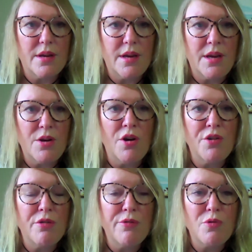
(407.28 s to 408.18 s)
in
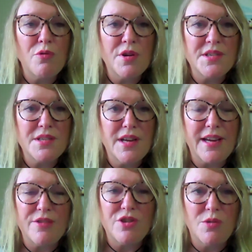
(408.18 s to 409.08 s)
honor of August
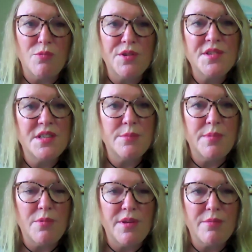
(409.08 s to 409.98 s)
9th, she wanted to be
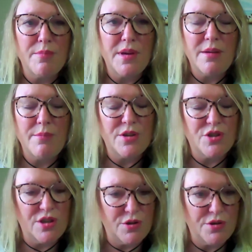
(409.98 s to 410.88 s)
with me, but
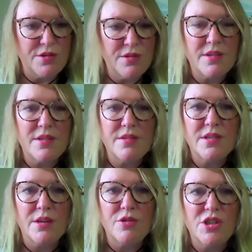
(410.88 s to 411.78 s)
she couldn't.
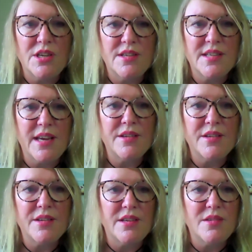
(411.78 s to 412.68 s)
So she sent
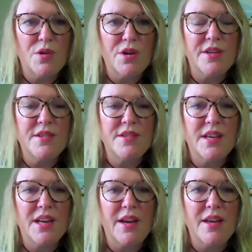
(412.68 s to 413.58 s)
these words,
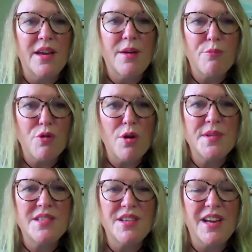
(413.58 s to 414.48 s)
and I
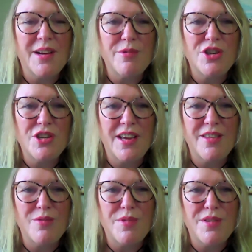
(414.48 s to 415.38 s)
promised that I would share
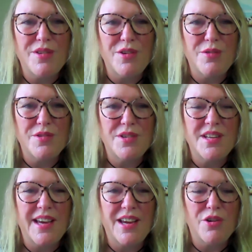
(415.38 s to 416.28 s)
them with you
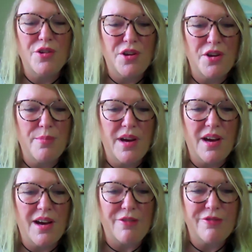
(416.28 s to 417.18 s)
today on her
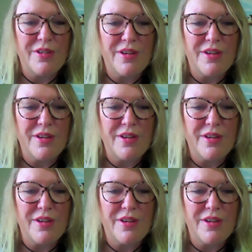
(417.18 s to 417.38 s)
behalf.